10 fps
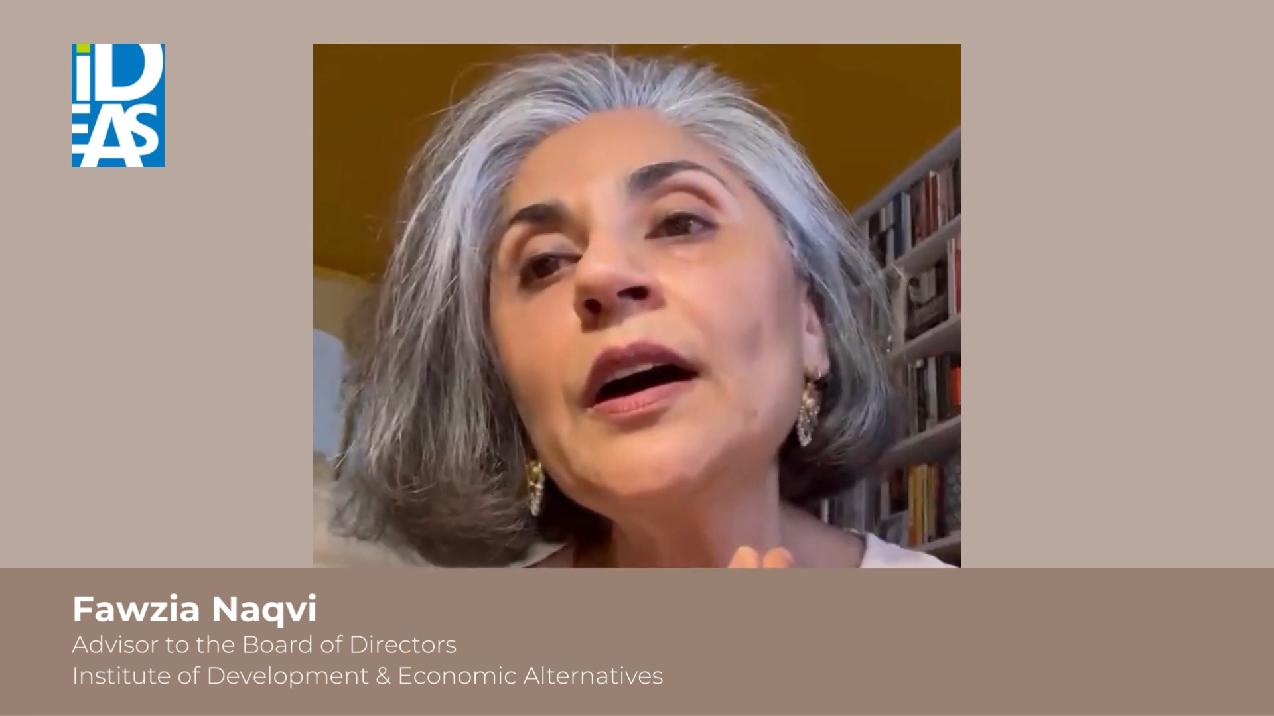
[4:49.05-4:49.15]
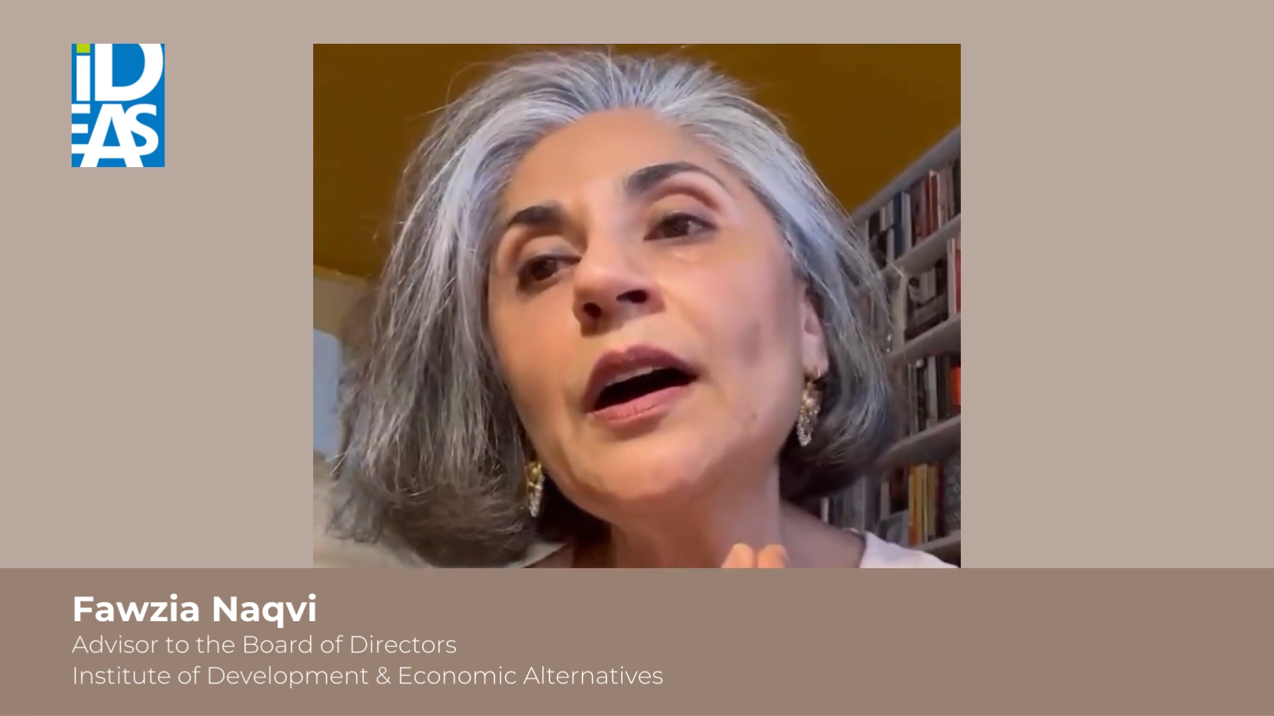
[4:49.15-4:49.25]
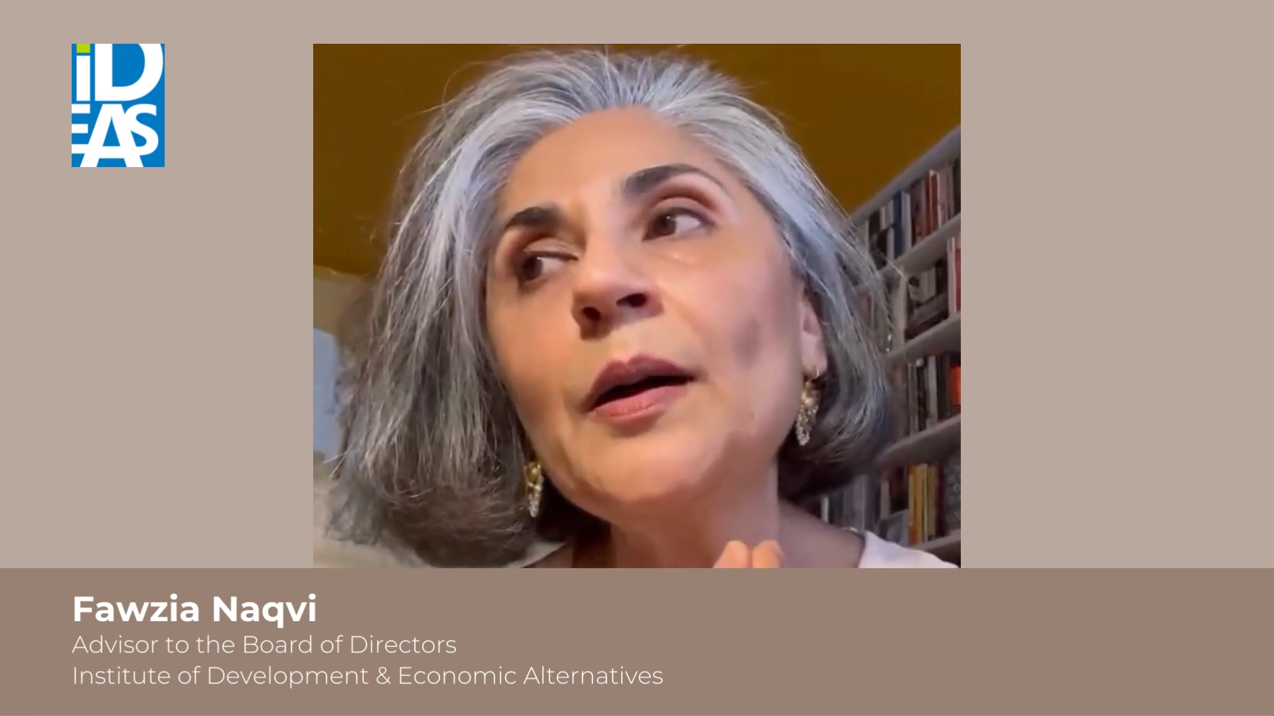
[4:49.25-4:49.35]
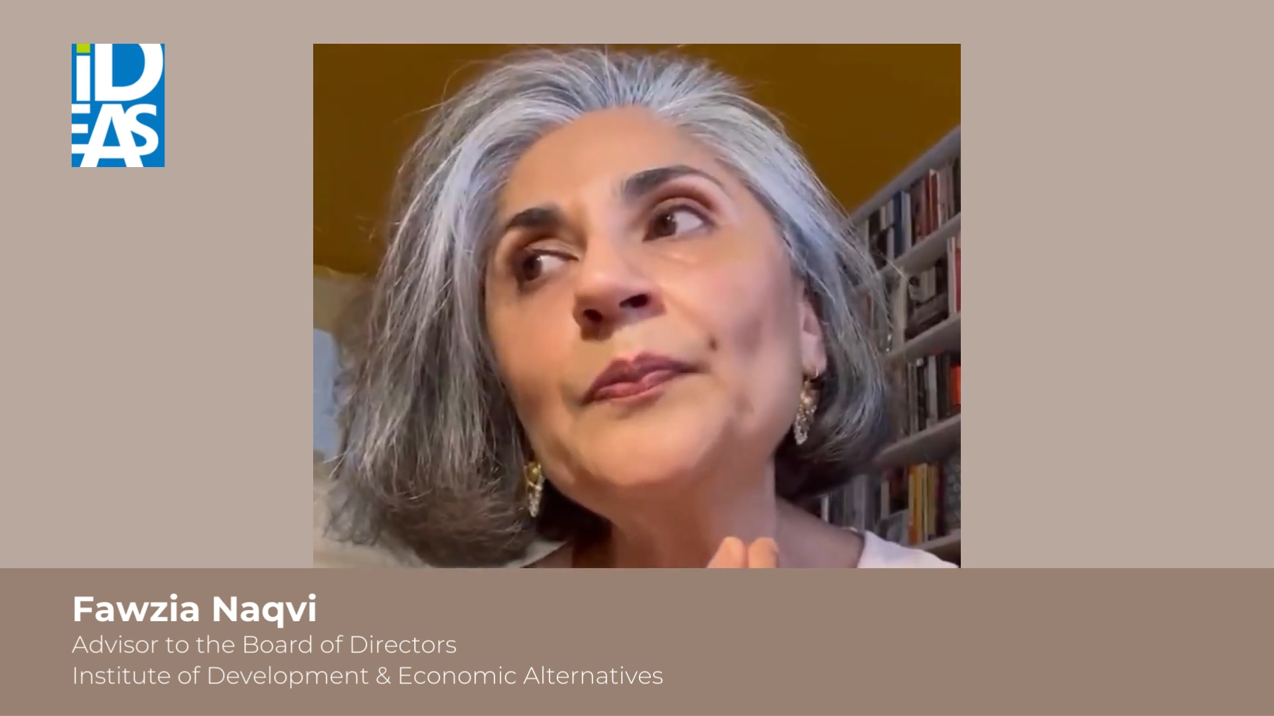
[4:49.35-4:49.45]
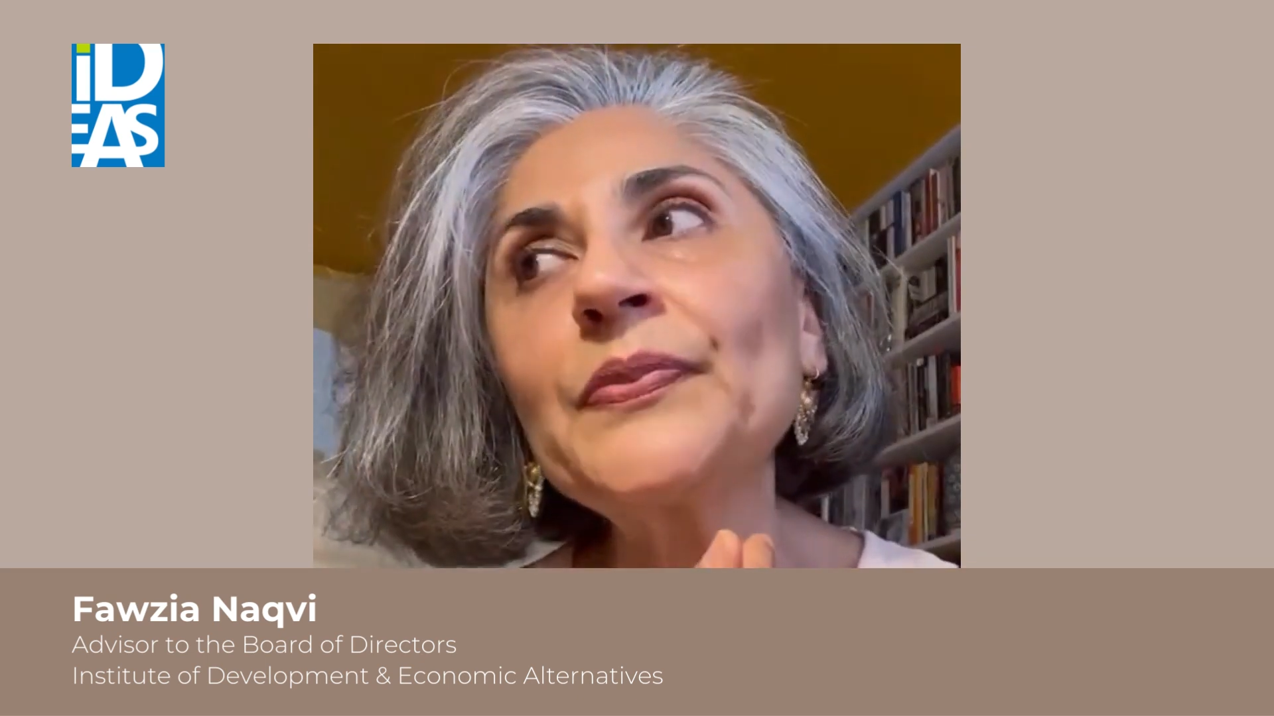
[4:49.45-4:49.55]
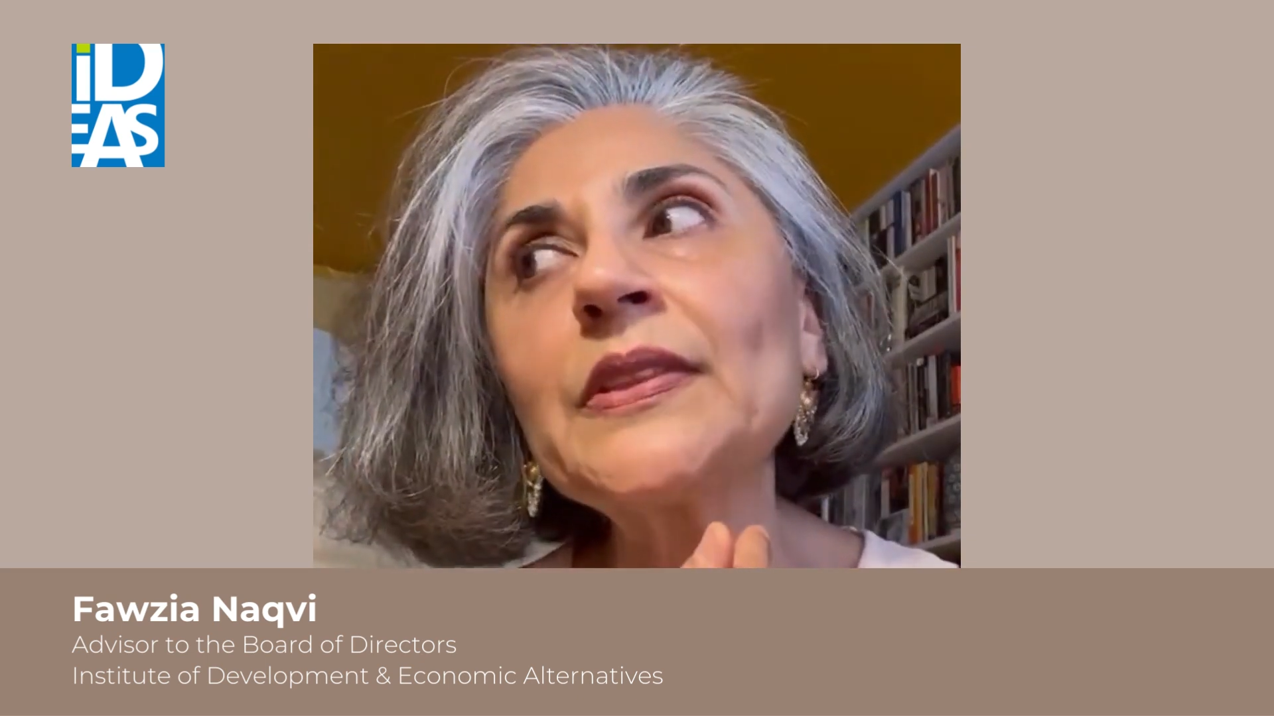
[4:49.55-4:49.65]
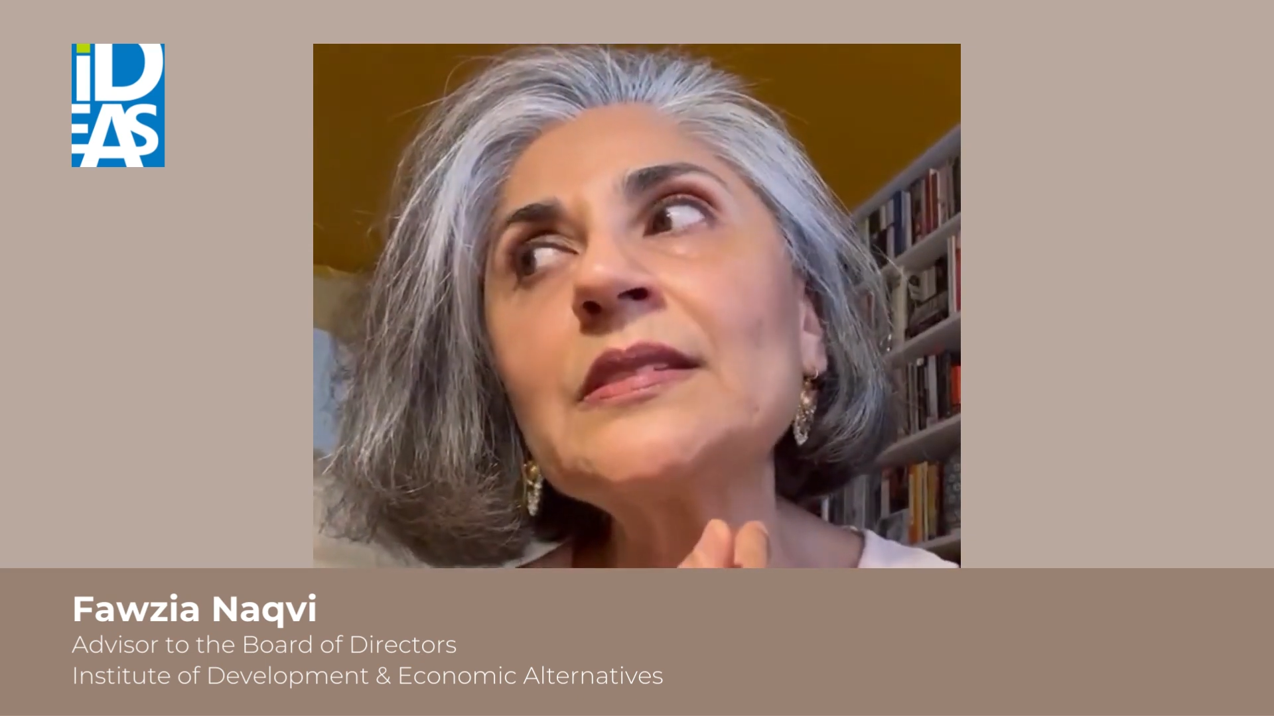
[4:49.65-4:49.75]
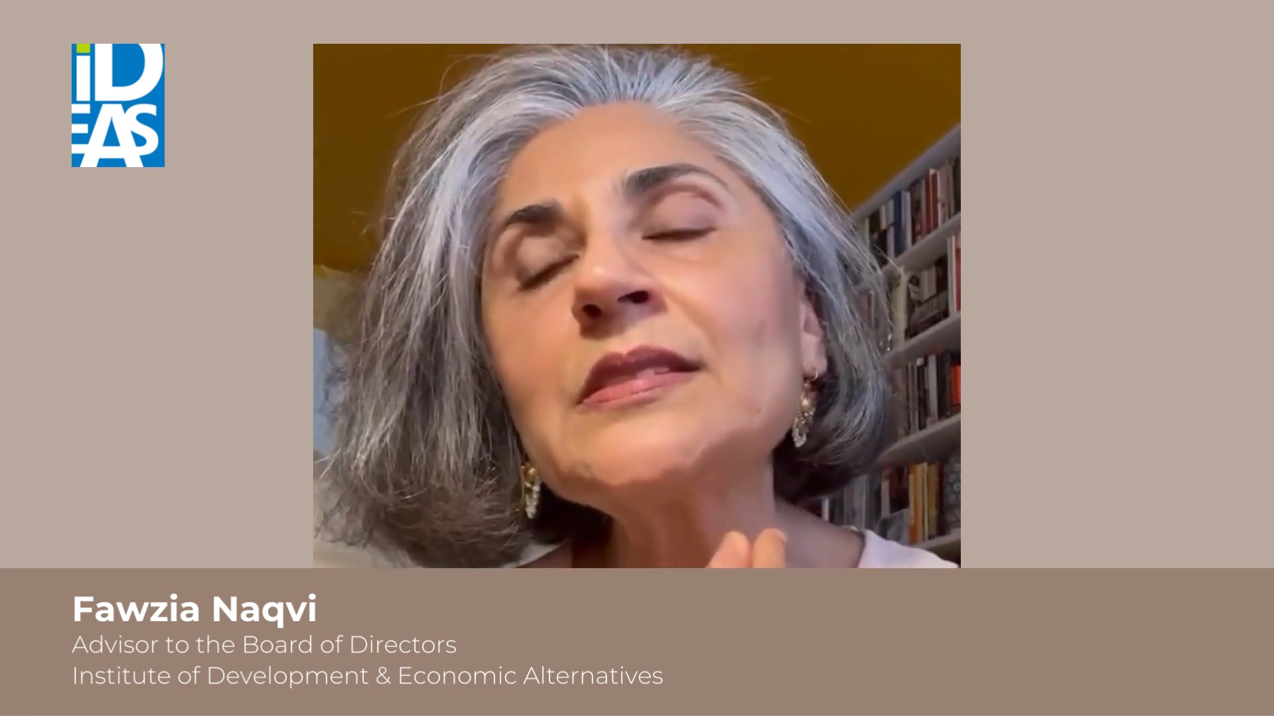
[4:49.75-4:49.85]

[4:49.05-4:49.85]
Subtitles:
the